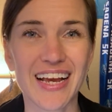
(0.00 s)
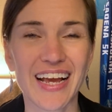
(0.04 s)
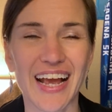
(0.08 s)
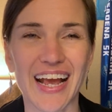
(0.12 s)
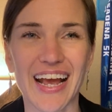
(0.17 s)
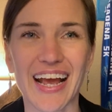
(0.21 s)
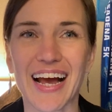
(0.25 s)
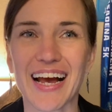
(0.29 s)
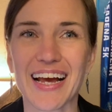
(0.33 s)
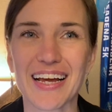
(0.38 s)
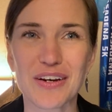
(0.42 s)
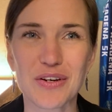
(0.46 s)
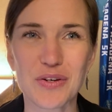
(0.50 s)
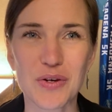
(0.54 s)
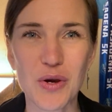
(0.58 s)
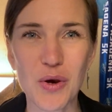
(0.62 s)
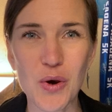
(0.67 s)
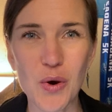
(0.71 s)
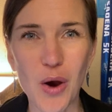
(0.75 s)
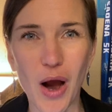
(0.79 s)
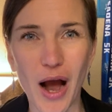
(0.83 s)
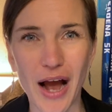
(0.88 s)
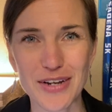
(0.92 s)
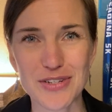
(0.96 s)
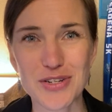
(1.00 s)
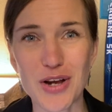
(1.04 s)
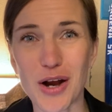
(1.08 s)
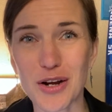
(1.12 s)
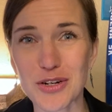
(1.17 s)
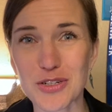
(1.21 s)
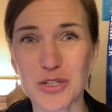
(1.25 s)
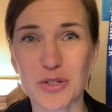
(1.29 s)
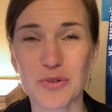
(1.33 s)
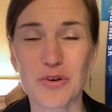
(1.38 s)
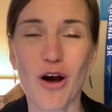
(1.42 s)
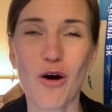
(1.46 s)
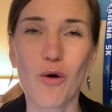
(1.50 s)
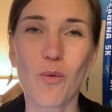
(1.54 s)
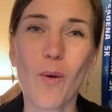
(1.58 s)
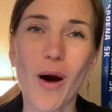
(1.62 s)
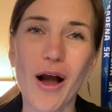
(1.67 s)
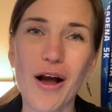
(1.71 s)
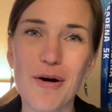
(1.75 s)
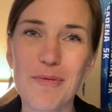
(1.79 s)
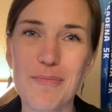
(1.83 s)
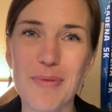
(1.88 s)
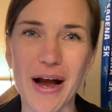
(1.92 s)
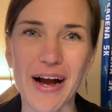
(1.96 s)
And I talked a
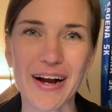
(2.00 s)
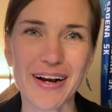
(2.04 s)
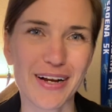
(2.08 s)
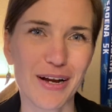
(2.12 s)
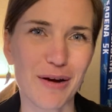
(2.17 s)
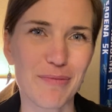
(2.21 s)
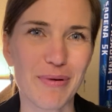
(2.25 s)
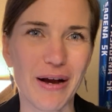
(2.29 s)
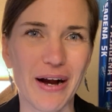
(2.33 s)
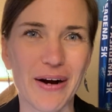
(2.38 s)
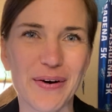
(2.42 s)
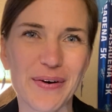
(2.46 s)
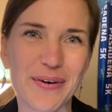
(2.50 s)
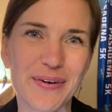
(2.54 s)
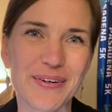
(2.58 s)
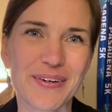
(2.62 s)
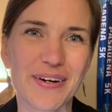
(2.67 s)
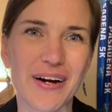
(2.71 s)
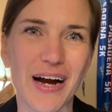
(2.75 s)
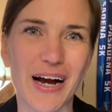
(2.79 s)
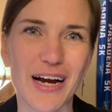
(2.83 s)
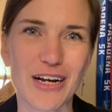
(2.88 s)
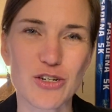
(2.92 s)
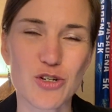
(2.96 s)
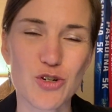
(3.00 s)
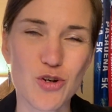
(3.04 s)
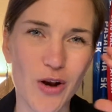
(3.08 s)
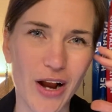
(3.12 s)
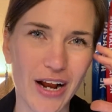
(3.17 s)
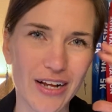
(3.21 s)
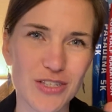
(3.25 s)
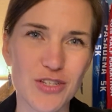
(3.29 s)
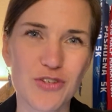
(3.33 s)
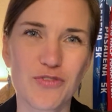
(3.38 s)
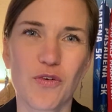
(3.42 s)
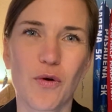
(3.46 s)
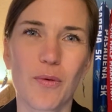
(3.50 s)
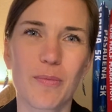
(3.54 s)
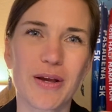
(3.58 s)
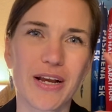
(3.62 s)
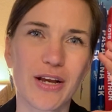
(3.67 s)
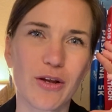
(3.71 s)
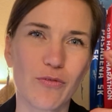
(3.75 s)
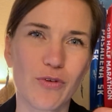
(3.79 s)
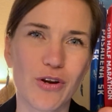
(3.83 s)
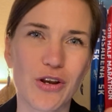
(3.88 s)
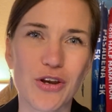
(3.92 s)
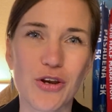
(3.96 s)
while back about
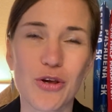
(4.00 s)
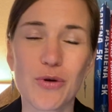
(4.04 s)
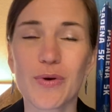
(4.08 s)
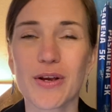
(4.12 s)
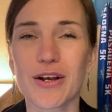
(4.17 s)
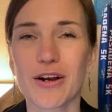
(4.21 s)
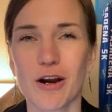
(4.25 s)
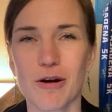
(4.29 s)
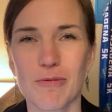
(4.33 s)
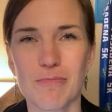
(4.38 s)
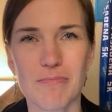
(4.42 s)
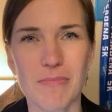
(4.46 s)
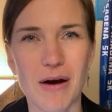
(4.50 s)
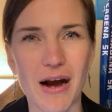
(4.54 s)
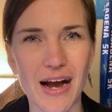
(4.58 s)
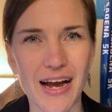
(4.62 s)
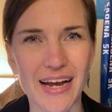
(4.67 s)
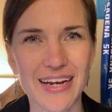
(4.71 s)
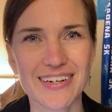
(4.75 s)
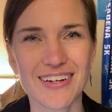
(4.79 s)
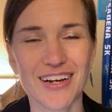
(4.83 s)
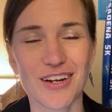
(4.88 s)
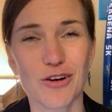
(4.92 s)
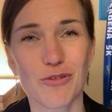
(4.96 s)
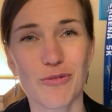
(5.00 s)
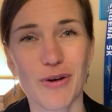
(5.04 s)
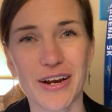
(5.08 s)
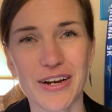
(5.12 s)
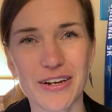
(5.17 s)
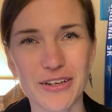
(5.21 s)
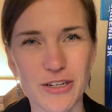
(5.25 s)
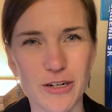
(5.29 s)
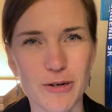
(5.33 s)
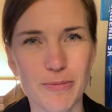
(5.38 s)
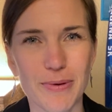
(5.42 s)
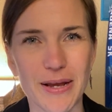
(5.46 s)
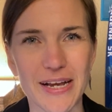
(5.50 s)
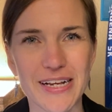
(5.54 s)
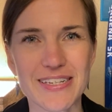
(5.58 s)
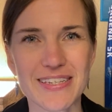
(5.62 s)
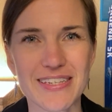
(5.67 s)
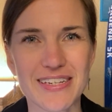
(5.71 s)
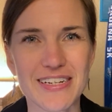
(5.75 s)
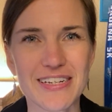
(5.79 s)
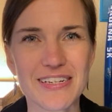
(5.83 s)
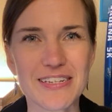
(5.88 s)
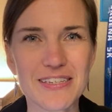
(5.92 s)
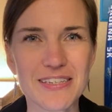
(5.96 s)
transforming and renewing our mind on a regular
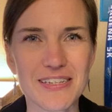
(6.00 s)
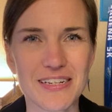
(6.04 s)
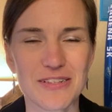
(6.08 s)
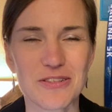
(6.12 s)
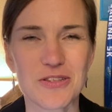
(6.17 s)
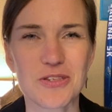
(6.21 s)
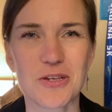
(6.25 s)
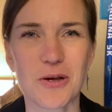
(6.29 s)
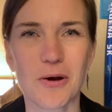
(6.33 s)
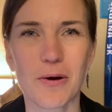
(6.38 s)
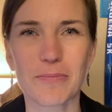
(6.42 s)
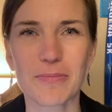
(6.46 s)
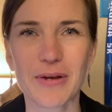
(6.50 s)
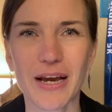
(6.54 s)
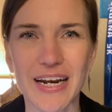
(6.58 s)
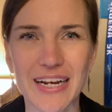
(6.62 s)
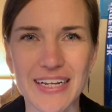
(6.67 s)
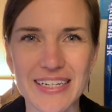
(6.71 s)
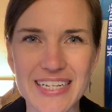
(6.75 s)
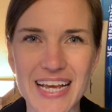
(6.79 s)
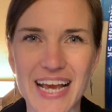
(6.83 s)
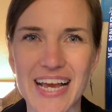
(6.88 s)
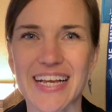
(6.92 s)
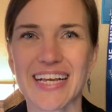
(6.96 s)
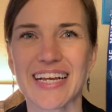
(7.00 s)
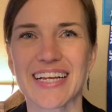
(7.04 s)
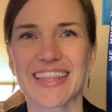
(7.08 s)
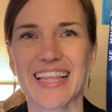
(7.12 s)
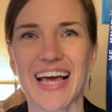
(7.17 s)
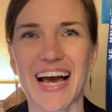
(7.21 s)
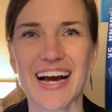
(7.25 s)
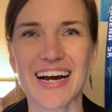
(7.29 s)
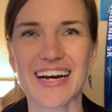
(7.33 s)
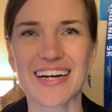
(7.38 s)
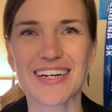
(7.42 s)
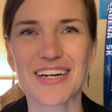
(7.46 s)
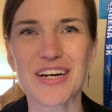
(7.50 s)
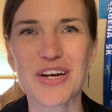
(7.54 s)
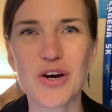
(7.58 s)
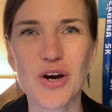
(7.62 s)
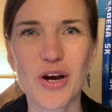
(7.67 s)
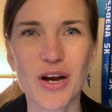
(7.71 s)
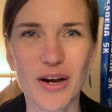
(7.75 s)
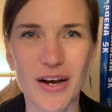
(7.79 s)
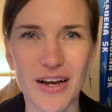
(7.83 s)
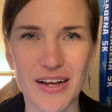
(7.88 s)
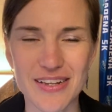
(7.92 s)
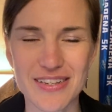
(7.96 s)
basis, and so I'm kind of taking that
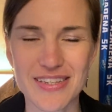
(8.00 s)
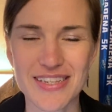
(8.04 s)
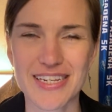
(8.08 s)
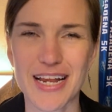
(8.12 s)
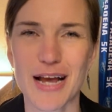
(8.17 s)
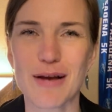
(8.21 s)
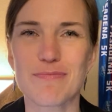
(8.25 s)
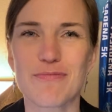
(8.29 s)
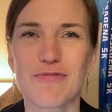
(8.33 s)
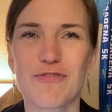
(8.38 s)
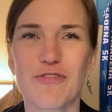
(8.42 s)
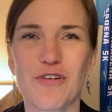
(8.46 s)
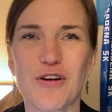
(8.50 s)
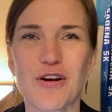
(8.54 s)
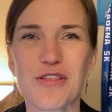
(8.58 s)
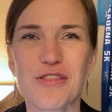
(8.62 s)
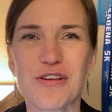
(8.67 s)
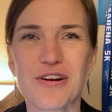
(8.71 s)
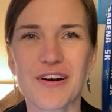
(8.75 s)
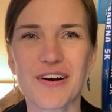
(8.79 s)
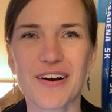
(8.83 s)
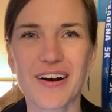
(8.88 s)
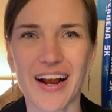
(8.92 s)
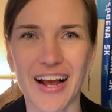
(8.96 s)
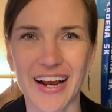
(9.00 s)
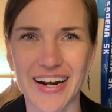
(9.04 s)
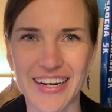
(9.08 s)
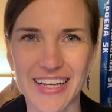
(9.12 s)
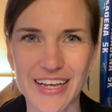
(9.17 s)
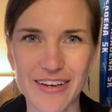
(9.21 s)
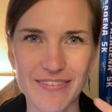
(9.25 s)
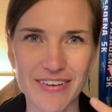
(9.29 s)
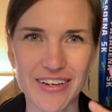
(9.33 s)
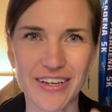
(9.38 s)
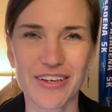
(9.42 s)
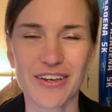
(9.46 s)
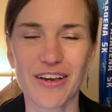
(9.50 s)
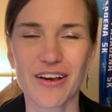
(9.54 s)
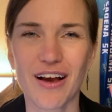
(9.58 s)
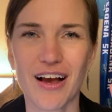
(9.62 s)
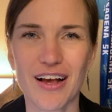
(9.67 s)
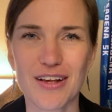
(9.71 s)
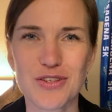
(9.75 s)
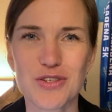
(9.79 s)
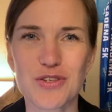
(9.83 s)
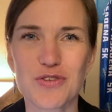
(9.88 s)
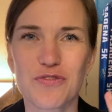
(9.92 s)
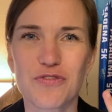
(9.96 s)
a step further and giving
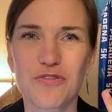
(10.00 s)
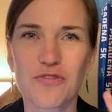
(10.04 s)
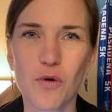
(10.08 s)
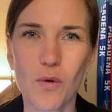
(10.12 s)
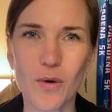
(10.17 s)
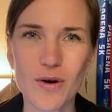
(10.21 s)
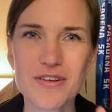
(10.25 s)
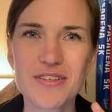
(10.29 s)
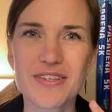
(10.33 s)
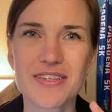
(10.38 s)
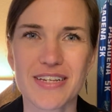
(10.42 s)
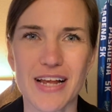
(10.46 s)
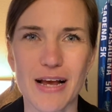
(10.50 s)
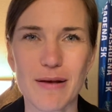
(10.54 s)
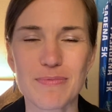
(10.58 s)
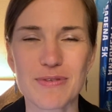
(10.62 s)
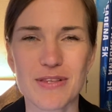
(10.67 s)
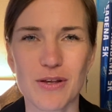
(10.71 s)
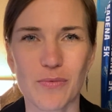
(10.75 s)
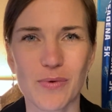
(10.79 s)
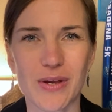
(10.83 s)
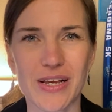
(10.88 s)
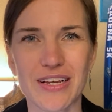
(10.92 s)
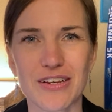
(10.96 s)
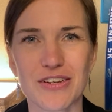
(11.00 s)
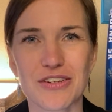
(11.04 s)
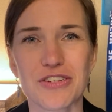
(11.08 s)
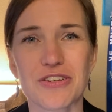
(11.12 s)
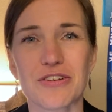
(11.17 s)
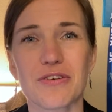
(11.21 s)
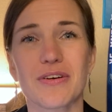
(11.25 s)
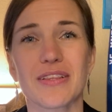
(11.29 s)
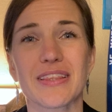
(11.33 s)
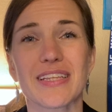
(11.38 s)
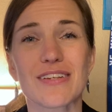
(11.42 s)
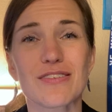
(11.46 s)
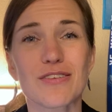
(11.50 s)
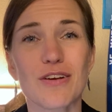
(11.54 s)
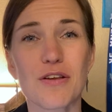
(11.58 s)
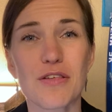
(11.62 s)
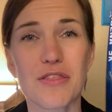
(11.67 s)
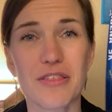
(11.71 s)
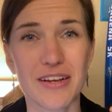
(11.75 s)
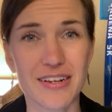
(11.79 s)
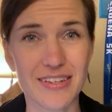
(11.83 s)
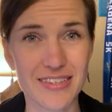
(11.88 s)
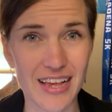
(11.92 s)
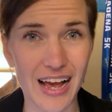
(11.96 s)
us 4 steps that we can do. And these are
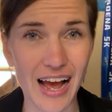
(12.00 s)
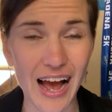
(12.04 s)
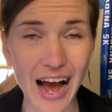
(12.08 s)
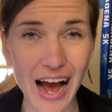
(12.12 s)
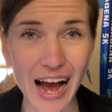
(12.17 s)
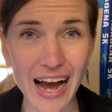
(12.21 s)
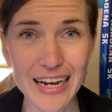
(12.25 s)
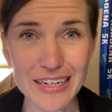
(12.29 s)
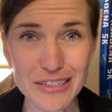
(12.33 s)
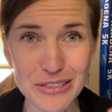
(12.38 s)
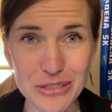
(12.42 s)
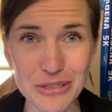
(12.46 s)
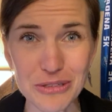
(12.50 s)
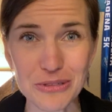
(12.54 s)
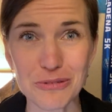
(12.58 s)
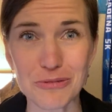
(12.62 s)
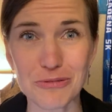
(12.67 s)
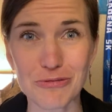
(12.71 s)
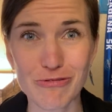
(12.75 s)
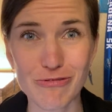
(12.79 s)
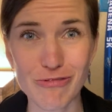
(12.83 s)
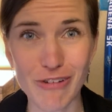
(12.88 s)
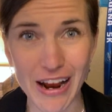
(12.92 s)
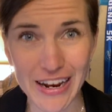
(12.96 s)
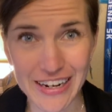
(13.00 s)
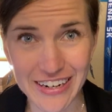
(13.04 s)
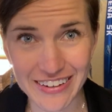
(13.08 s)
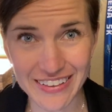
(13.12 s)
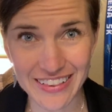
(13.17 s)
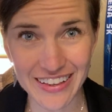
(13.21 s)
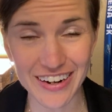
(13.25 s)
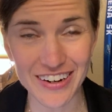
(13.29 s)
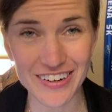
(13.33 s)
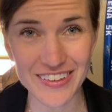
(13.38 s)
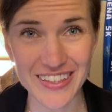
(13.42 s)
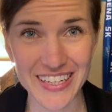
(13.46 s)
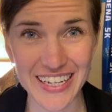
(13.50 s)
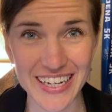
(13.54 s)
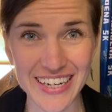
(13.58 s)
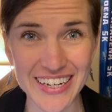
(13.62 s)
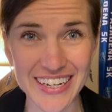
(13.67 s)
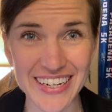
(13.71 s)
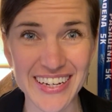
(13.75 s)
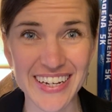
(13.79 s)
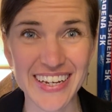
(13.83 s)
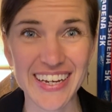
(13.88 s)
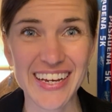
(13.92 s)
things that I do regularly.